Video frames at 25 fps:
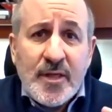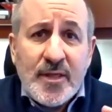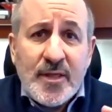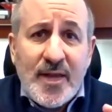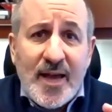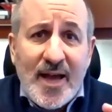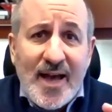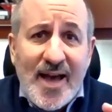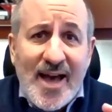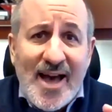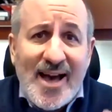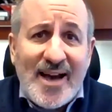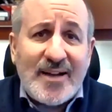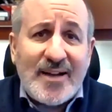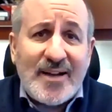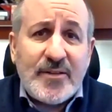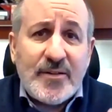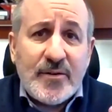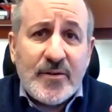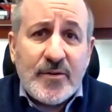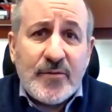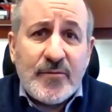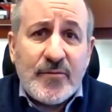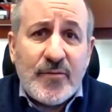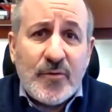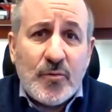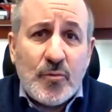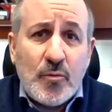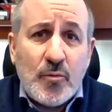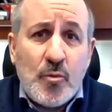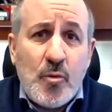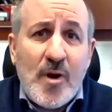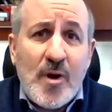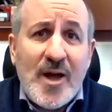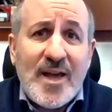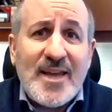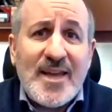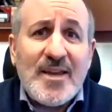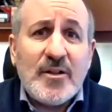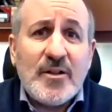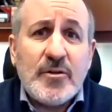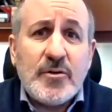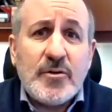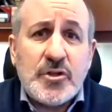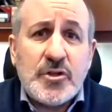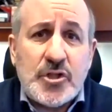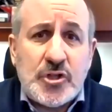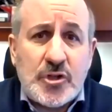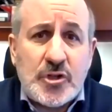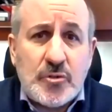the active
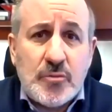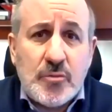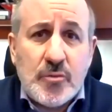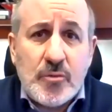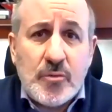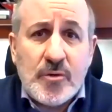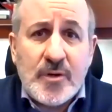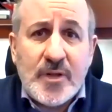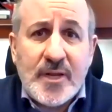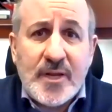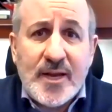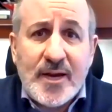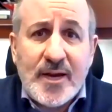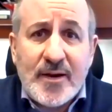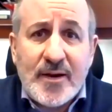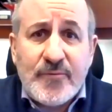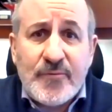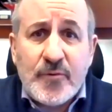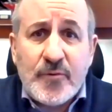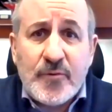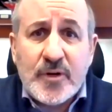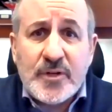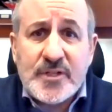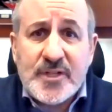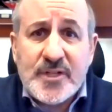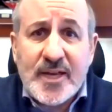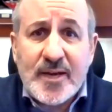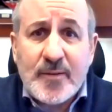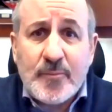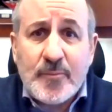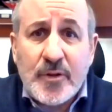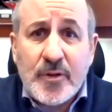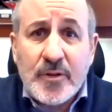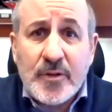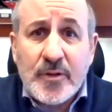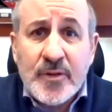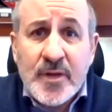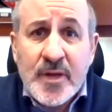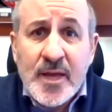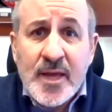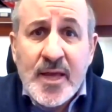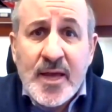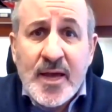regular scrutiny of, for example,